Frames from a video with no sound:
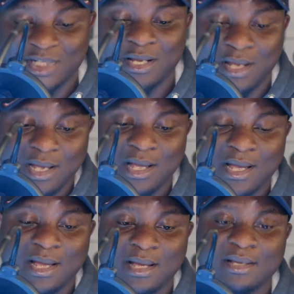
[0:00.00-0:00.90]

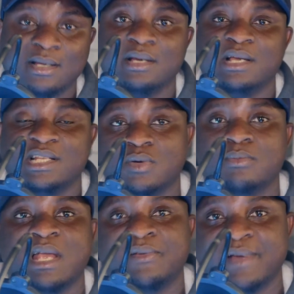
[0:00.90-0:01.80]
And so me
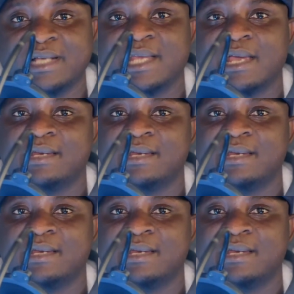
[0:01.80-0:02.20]
and she said,